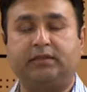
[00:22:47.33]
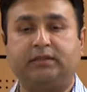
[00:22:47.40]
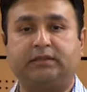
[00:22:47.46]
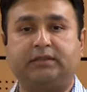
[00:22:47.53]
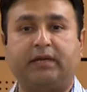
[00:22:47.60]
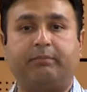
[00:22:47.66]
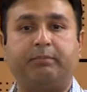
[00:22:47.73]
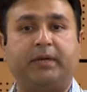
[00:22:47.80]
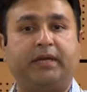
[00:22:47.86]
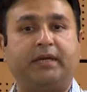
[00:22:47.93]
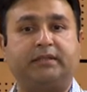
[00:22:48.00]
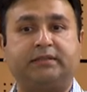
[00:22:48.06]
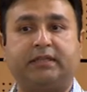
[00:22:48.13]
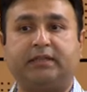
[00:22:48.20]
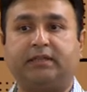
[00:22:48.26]
Some
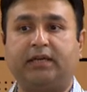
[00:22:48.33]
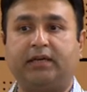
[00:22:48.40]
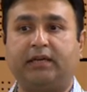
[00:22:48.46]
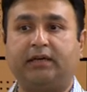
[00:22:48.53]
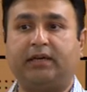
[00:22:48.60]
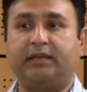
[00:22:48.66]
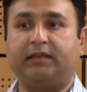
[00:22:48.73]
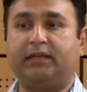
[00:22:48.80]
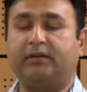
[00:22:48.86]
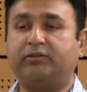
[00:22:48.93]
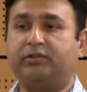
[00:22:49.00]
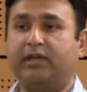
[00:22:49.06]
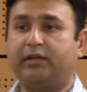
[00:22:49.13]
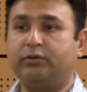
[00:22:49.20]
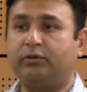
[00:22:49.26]
parents are there and they are trying